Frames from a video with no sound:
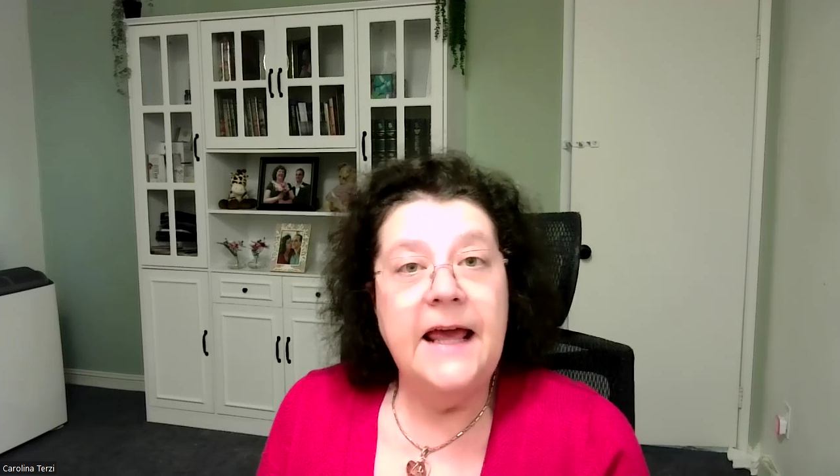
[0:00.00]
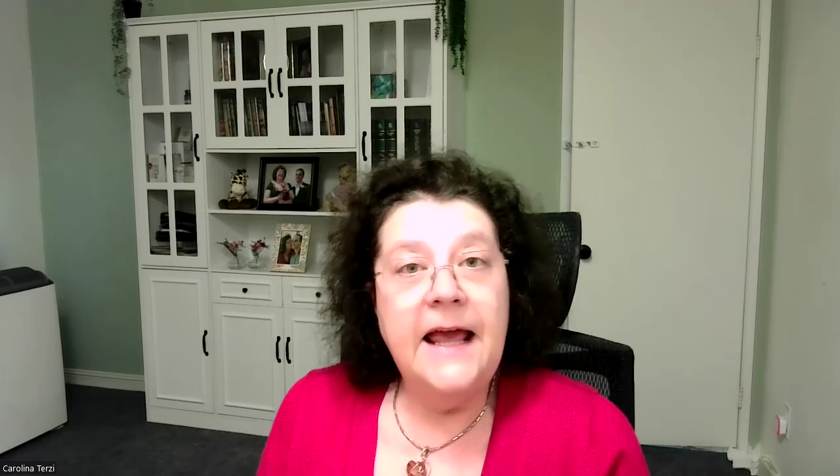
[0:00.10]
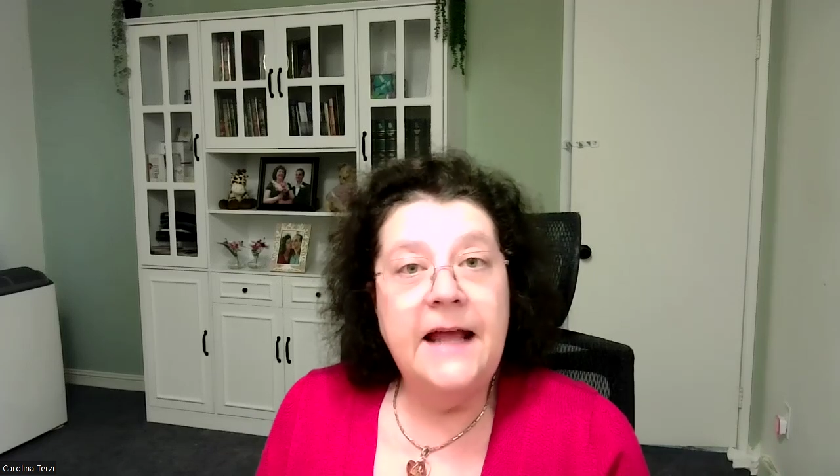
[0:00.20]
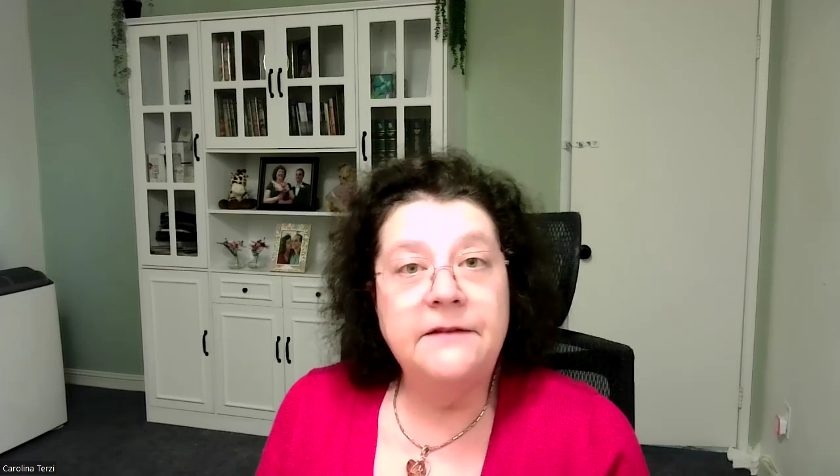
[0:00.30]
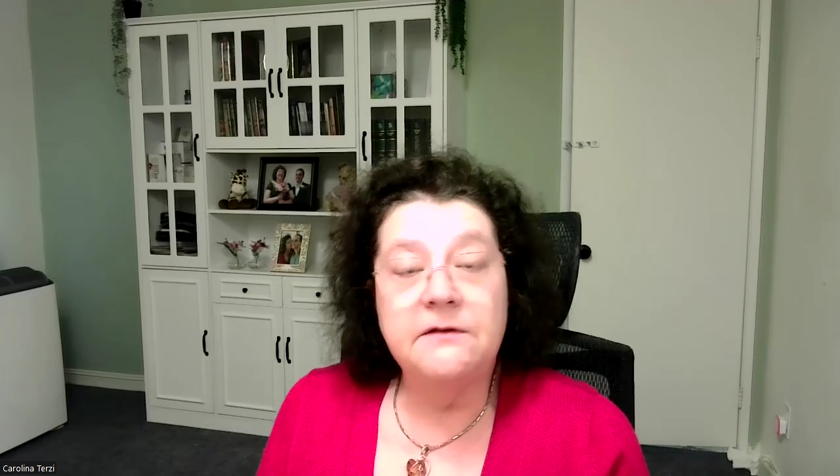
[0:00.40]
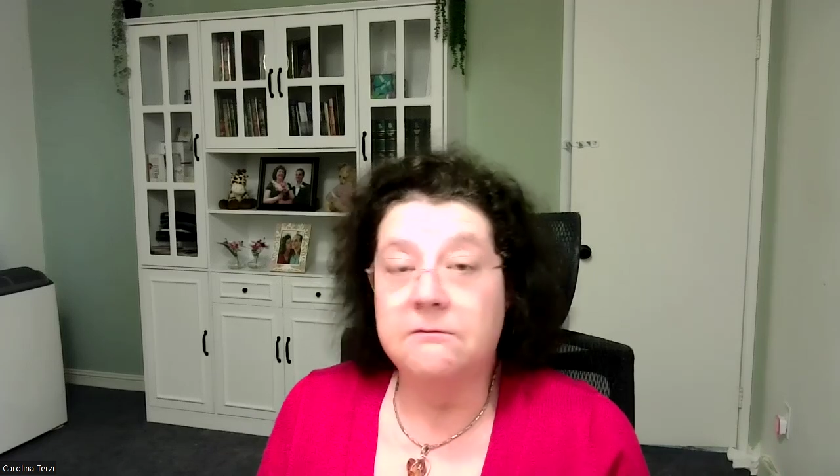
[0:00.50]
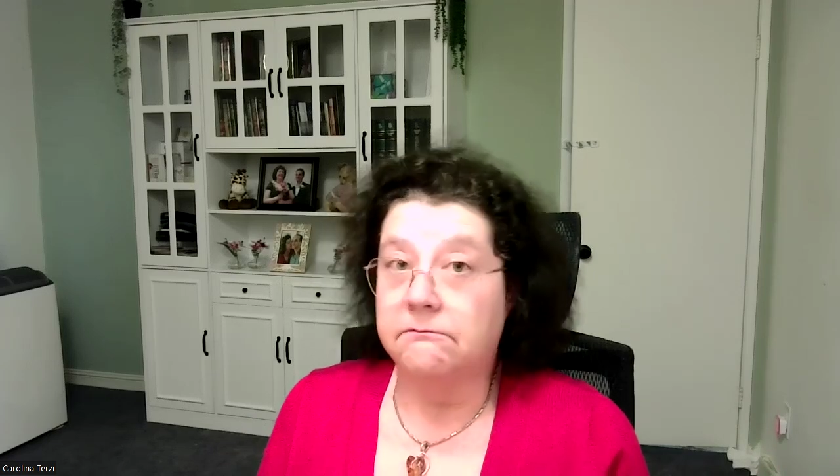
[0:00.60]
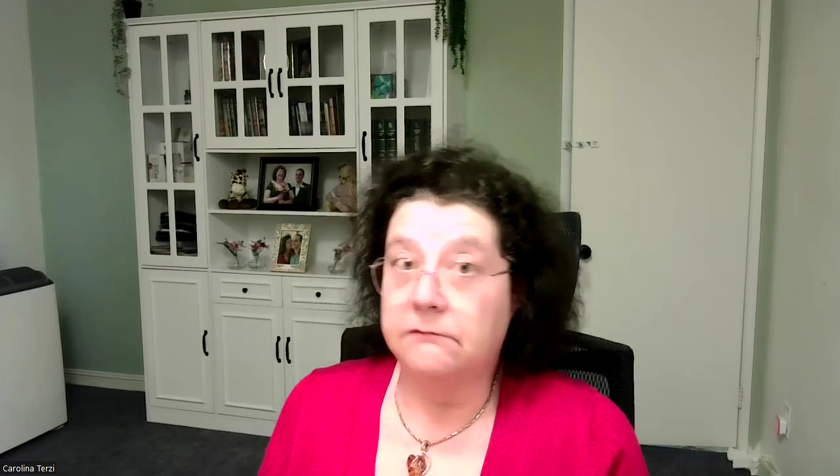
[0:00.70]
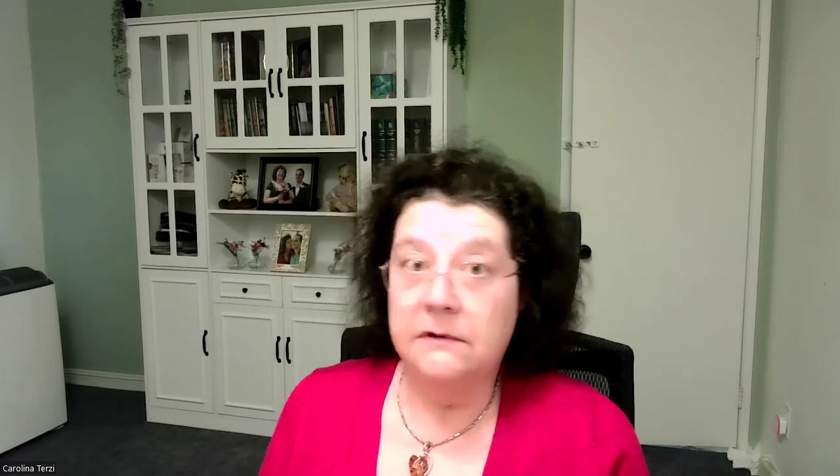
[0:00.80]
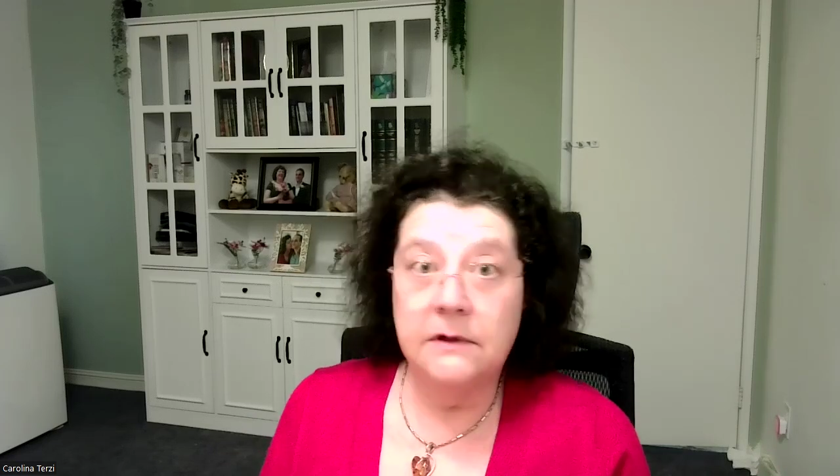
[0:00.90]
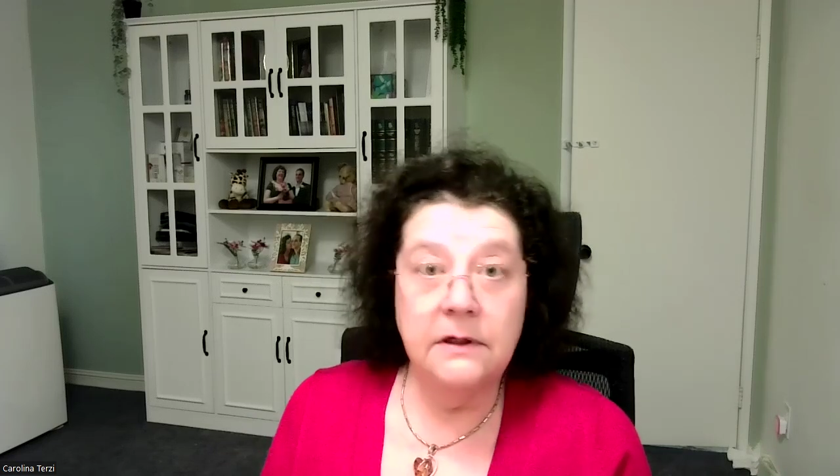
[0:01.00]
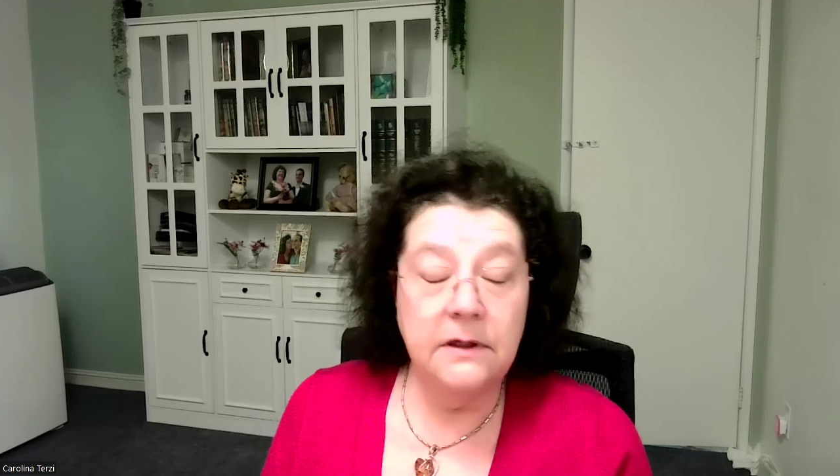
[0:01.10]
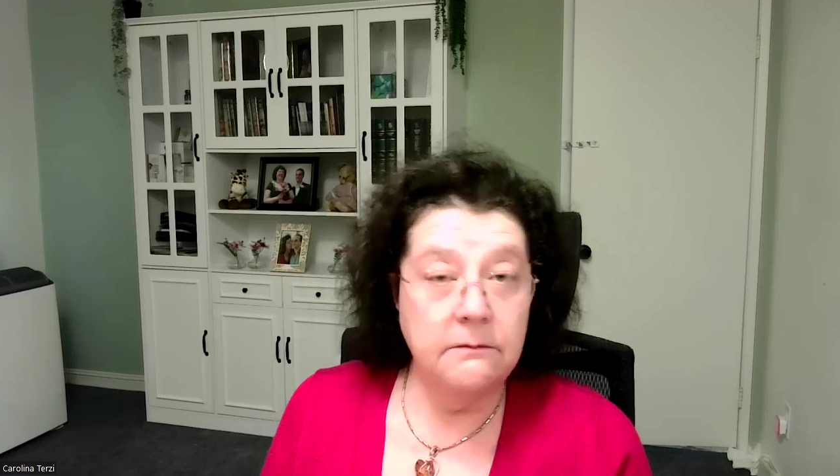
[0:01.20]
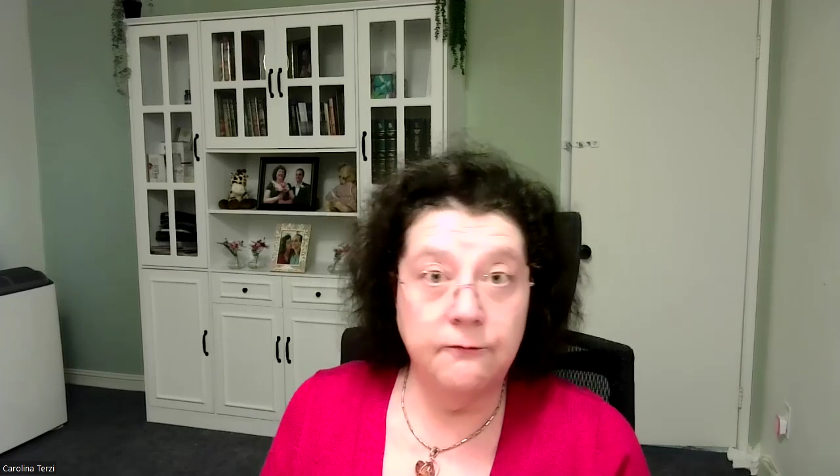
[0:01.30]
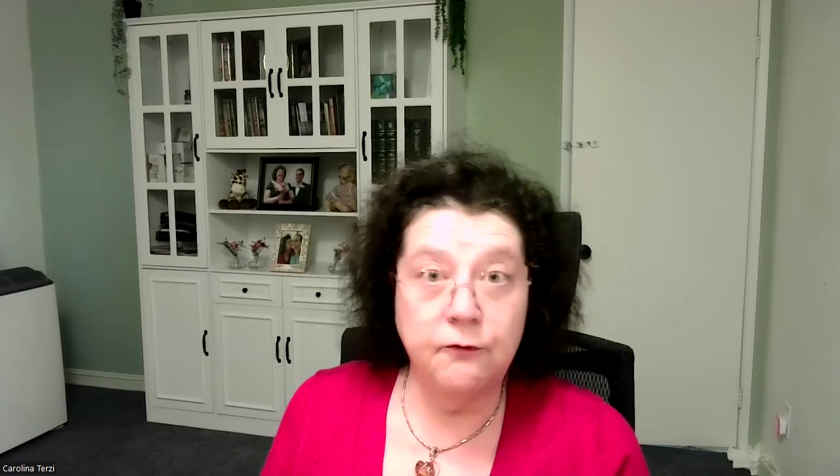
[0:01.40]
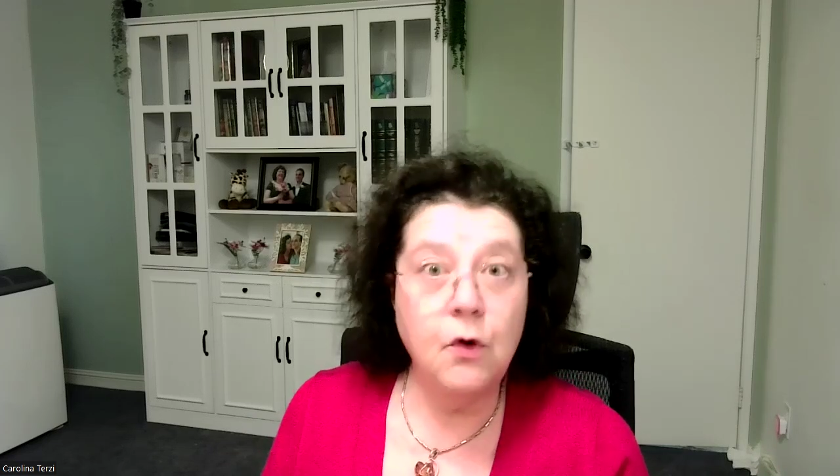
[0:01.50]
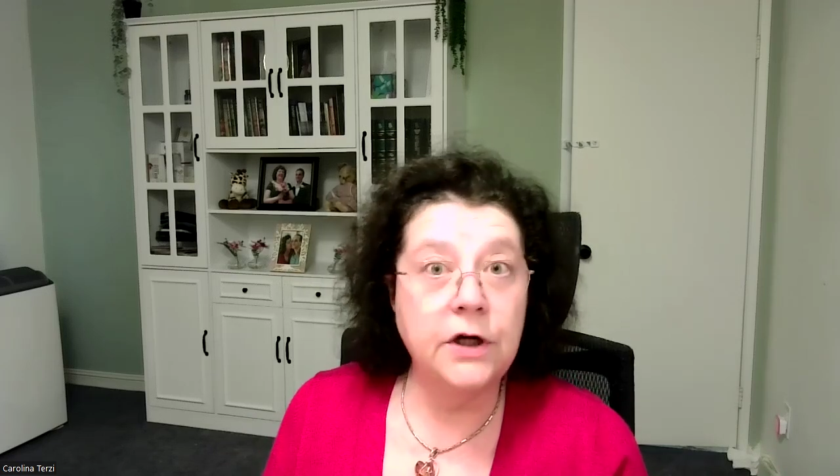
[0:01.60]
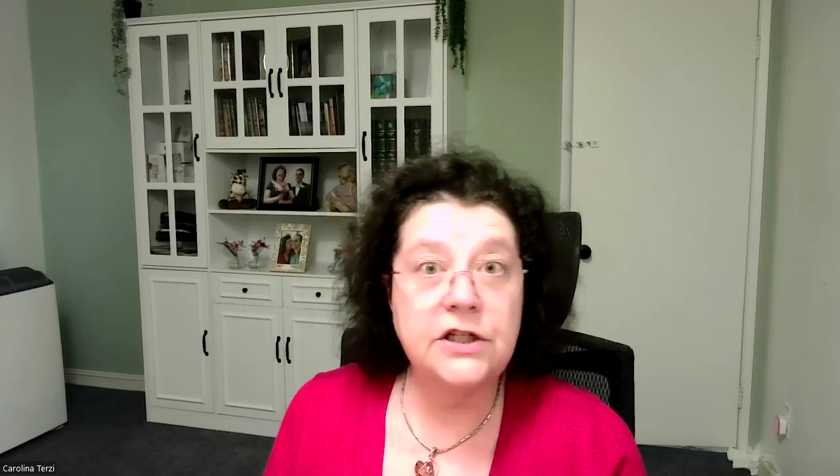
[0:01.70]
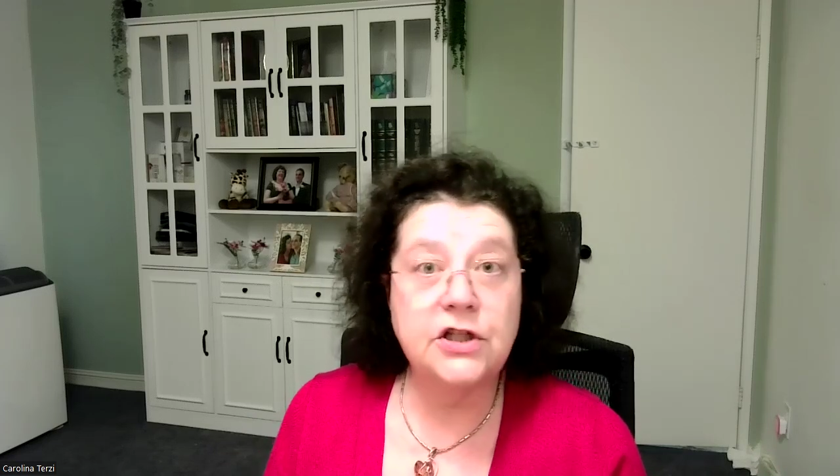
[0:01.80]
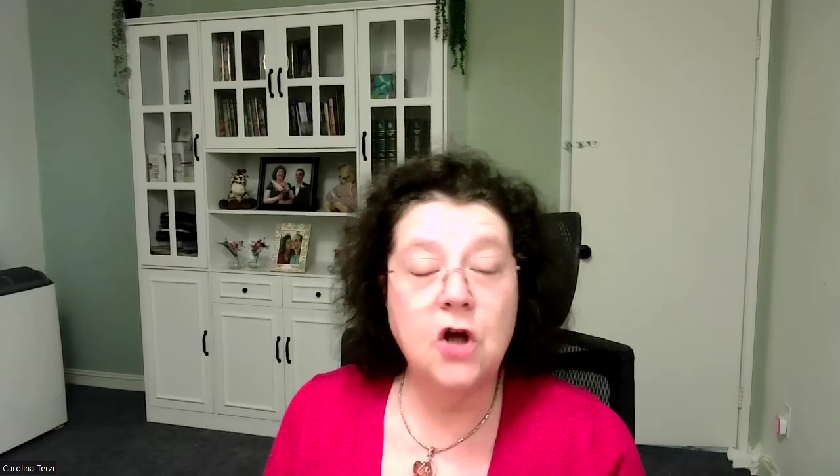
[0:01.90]
And
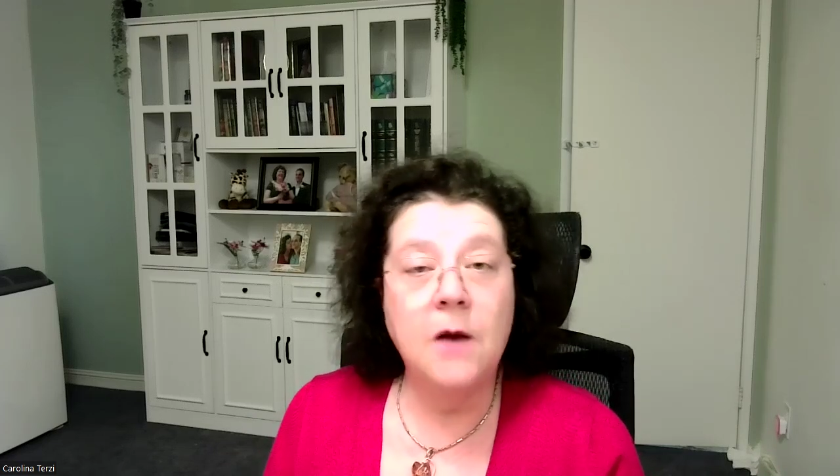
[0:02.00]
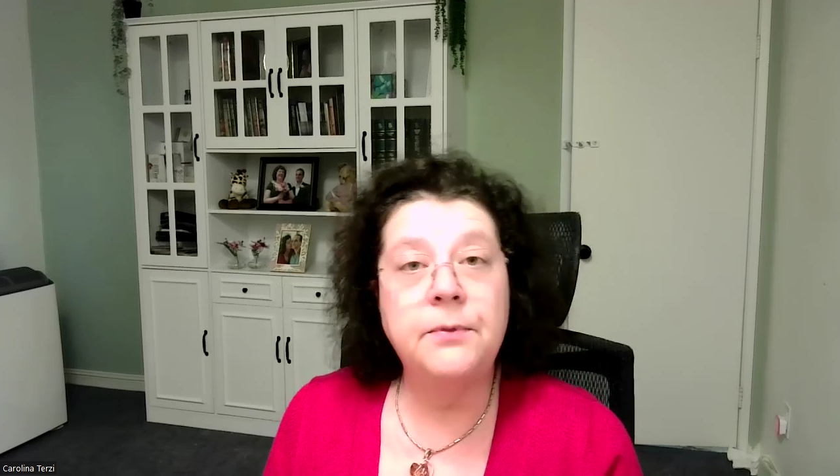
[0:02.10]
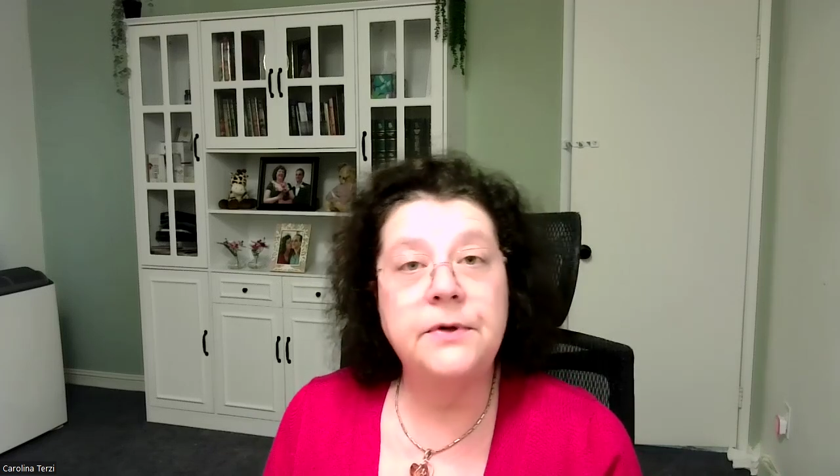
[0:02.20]
workers' comp,